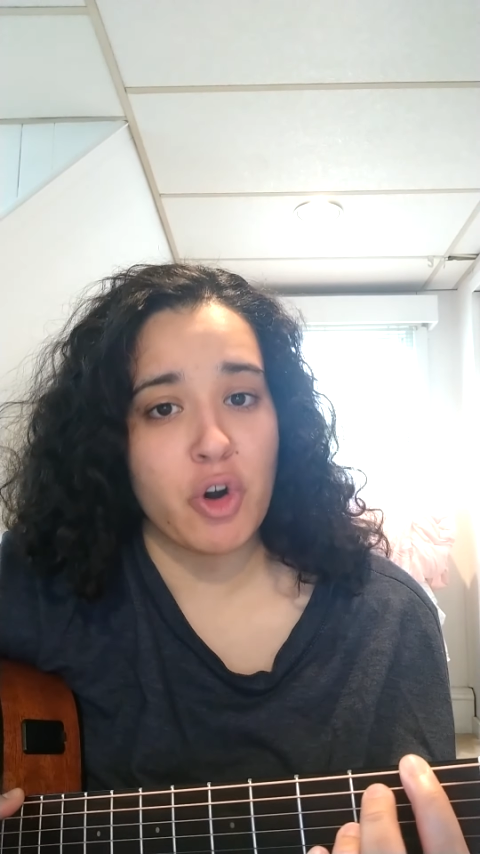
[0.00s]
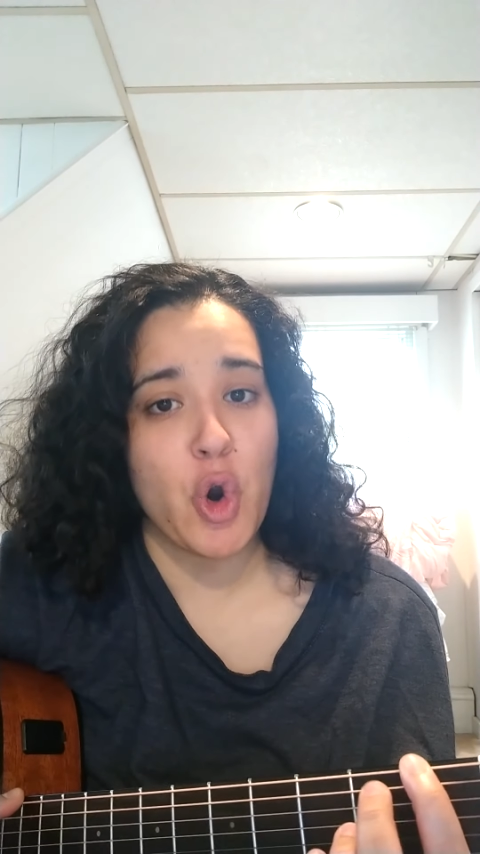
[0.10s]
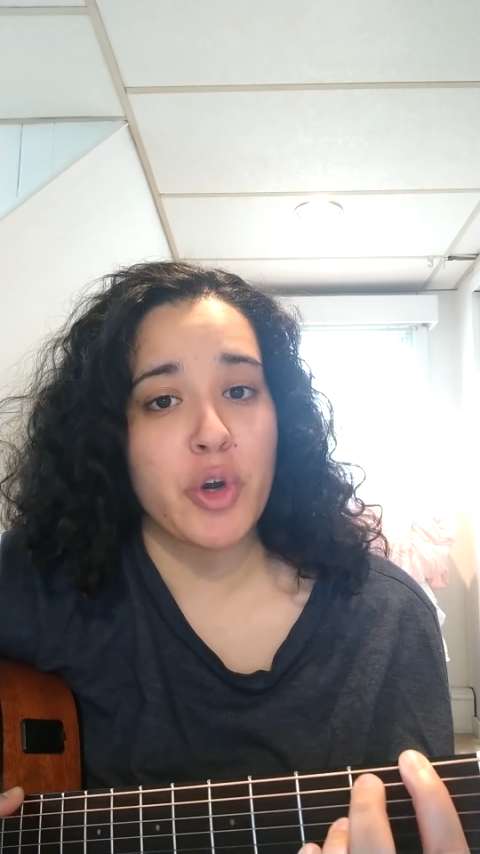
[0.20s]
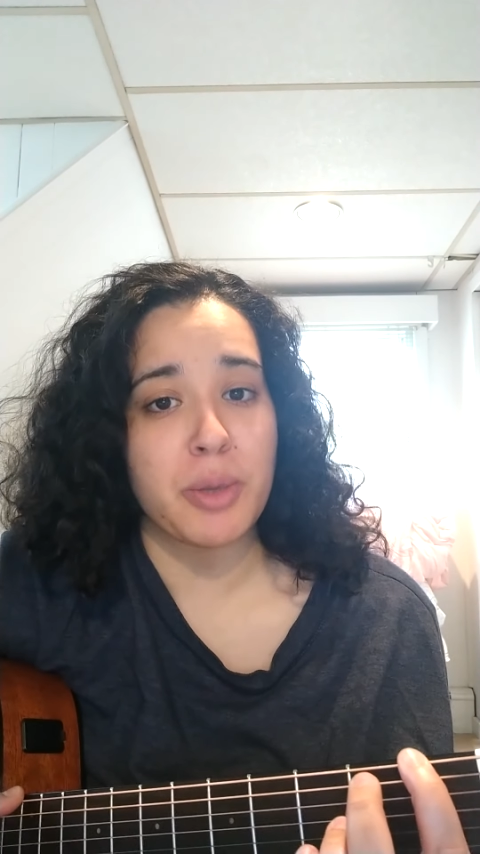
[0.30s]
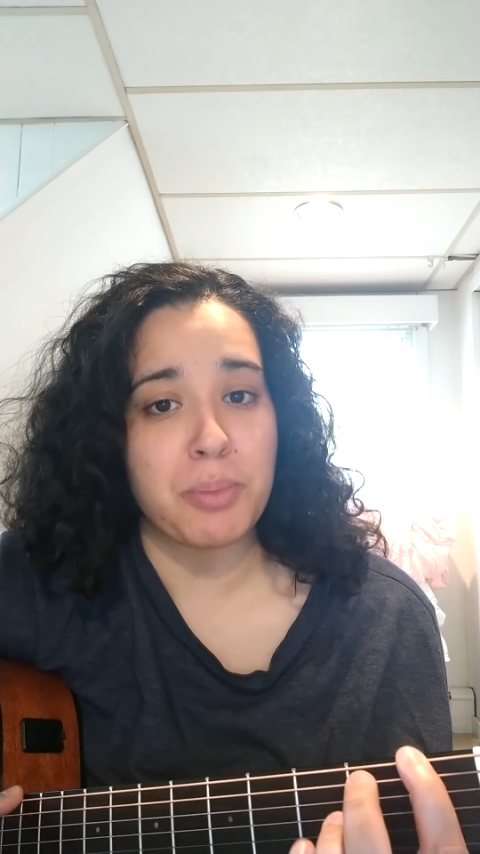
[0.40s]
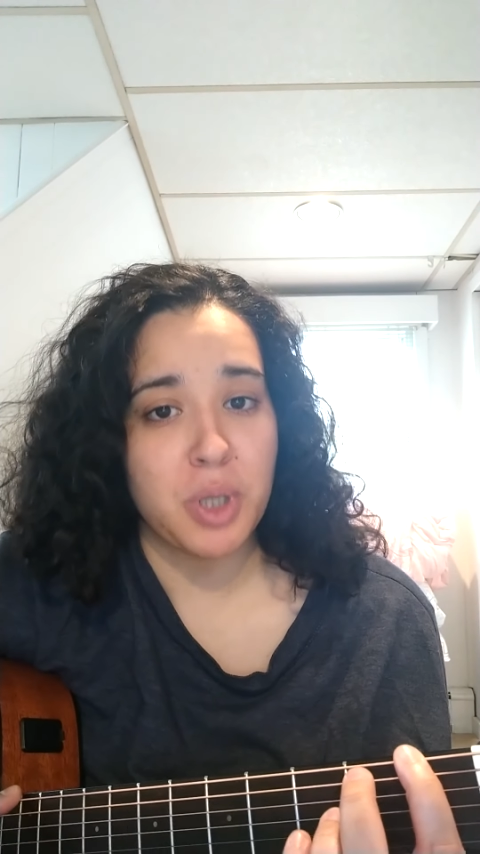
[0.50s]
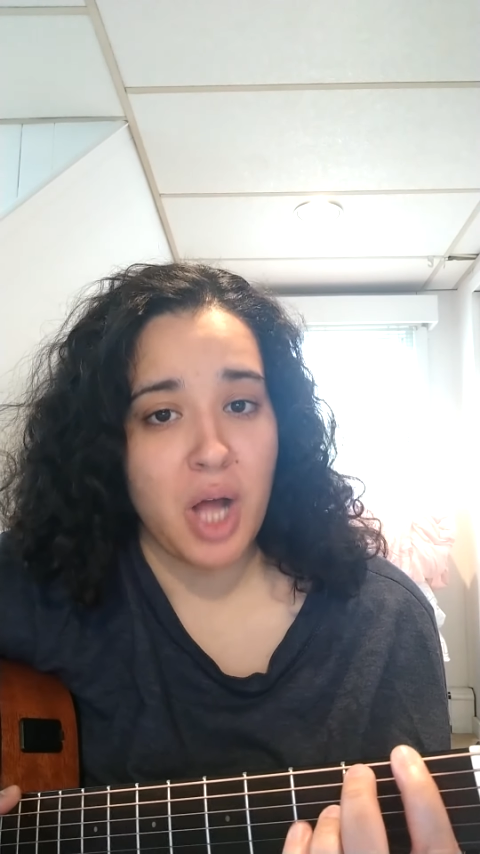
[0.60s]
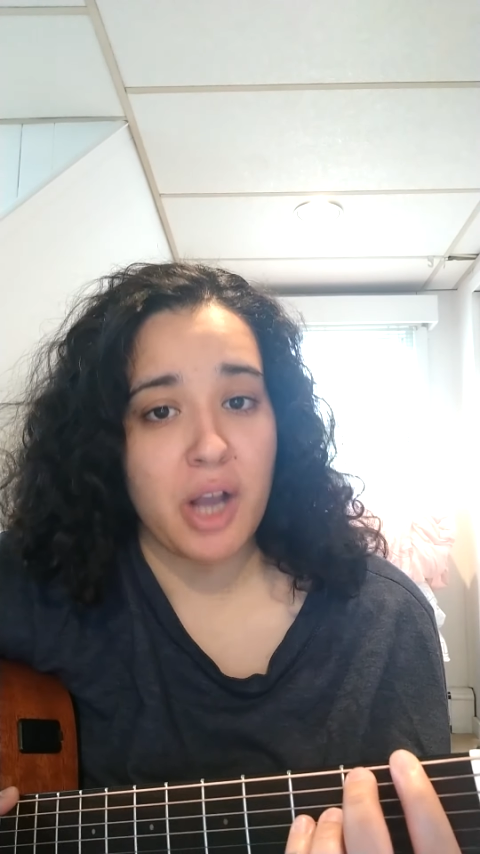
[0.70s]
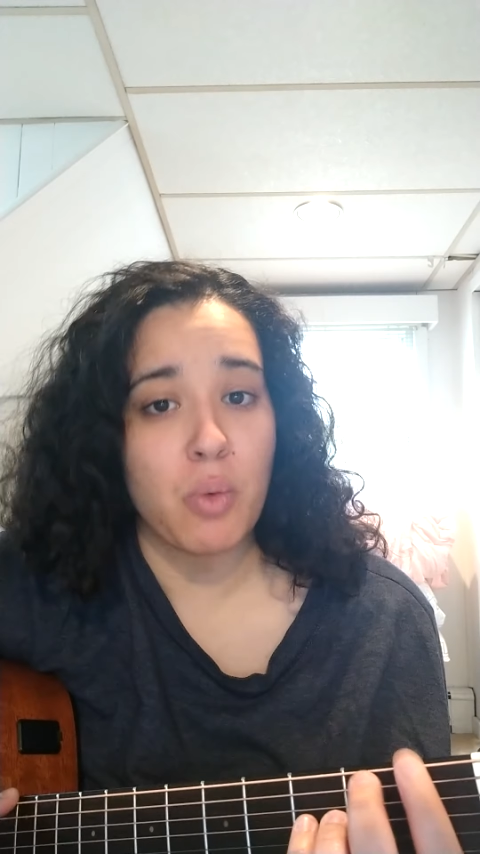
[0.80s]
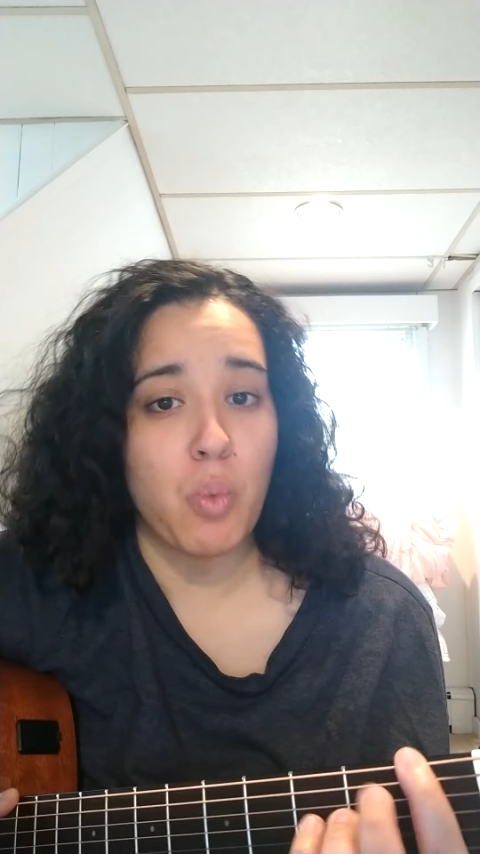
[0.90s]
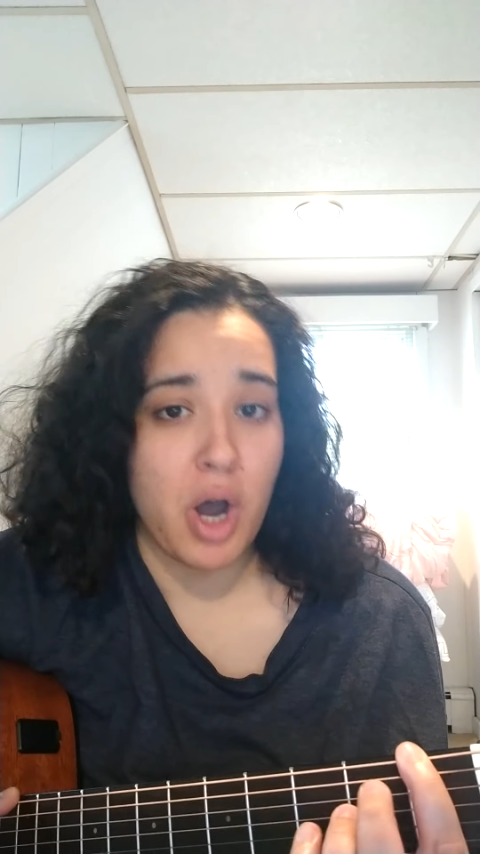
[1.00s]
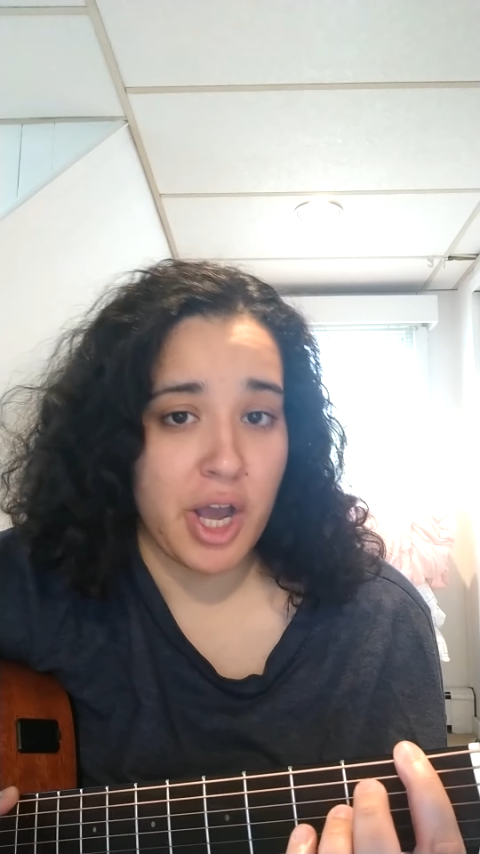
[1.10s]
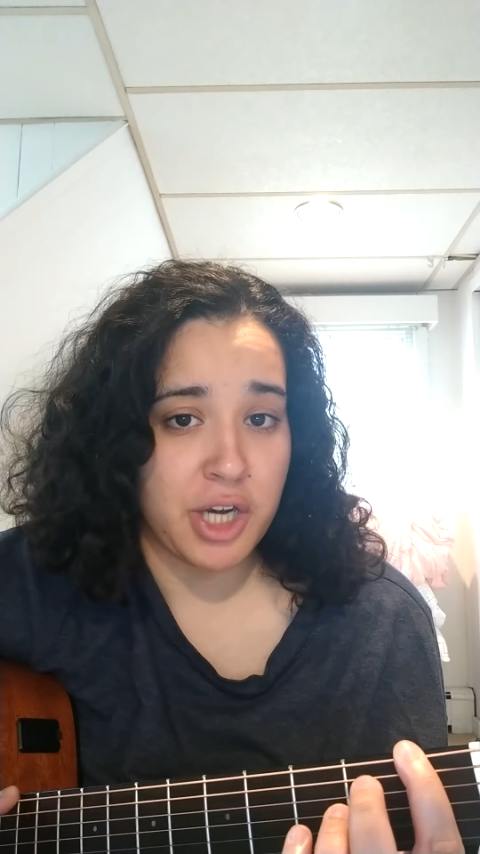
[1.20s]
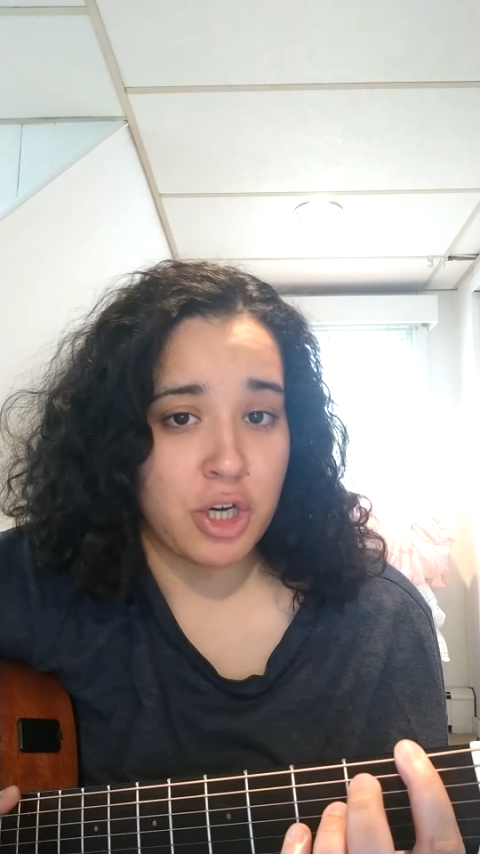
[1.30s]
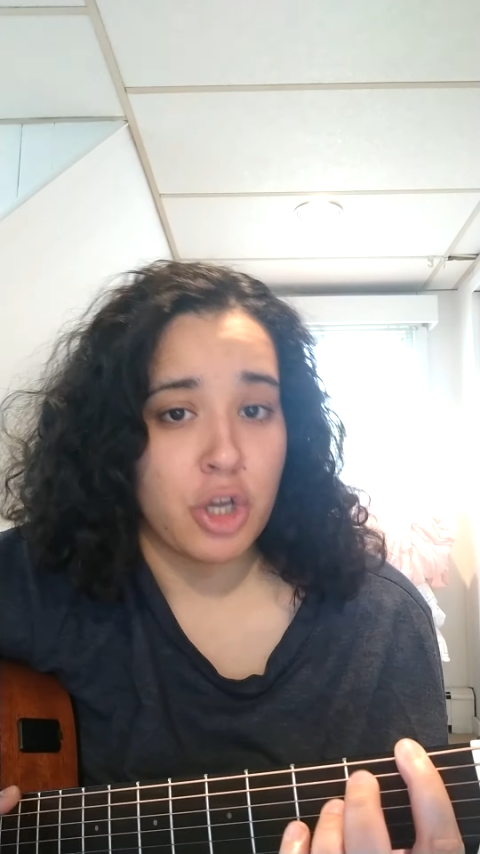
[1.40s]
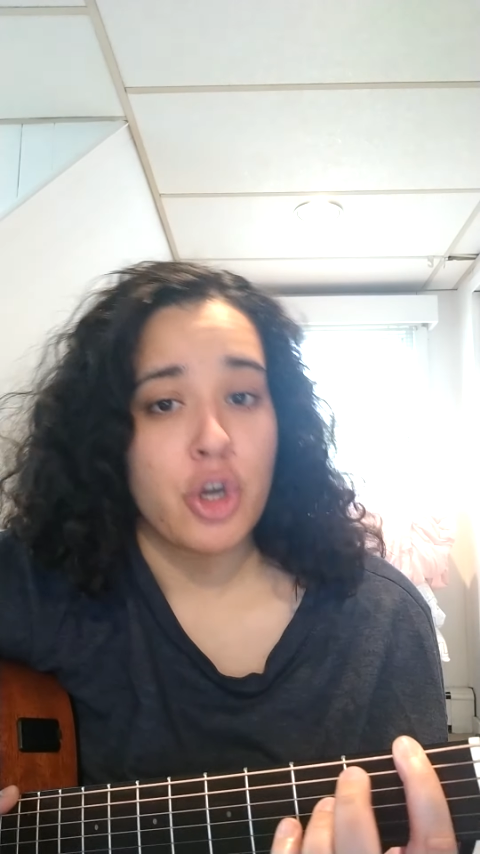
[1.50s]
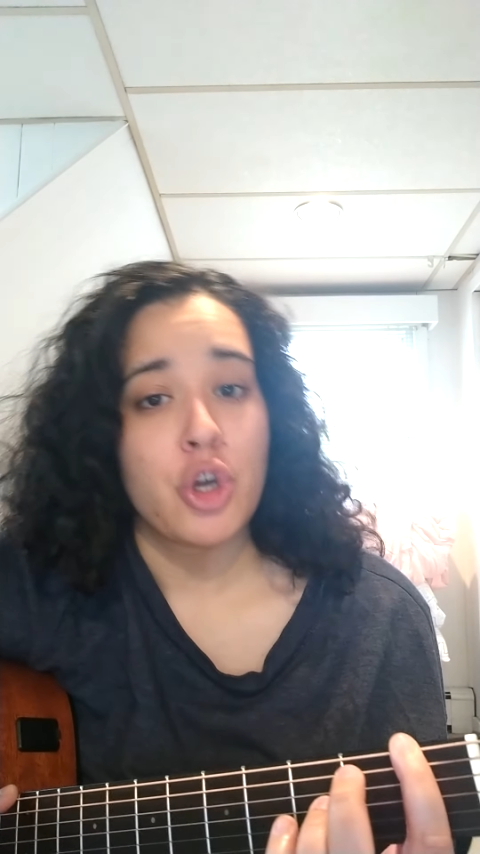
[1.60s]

you're going to pluck 1,